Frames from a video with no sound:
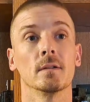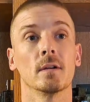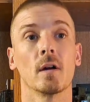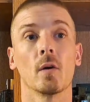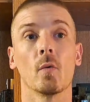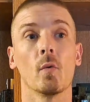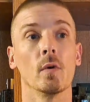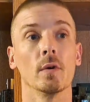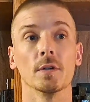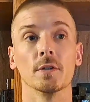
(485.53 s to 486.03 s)

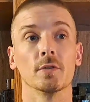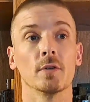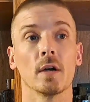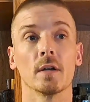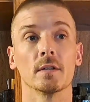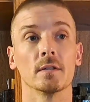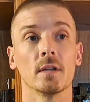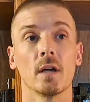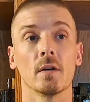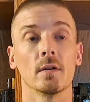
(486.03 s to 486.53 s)
or what it
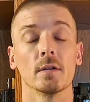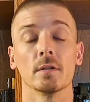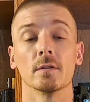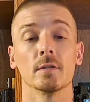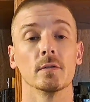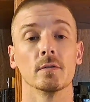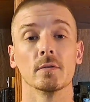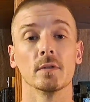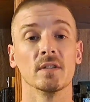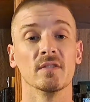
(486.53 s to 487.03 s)
dries down
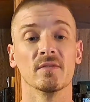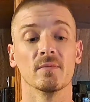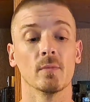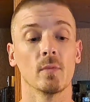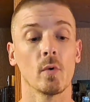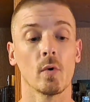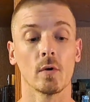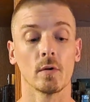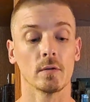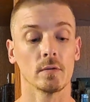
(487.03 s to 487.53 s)
into, even
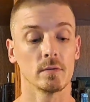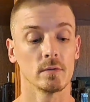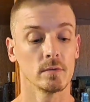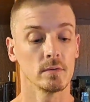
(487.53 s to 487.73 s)
more.